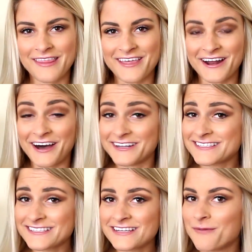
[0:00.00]
then
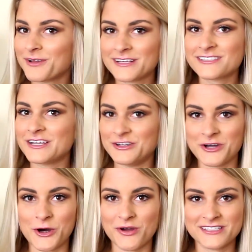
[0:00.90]
honestly I'm gonna say
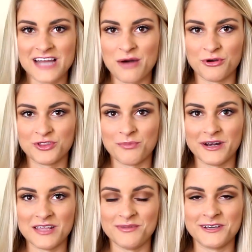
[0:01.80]
no, it's not worth the
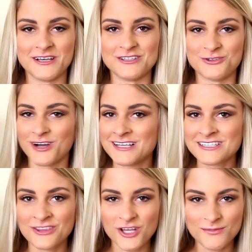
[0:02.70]
money, because you guys
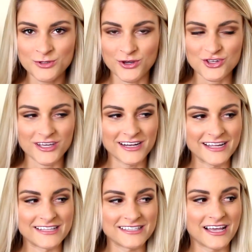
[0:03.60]
can look up tuition.
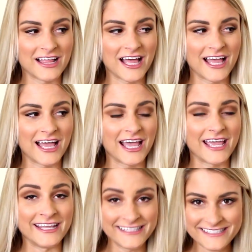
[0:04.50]
It's
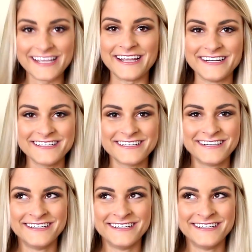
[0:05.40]
insane.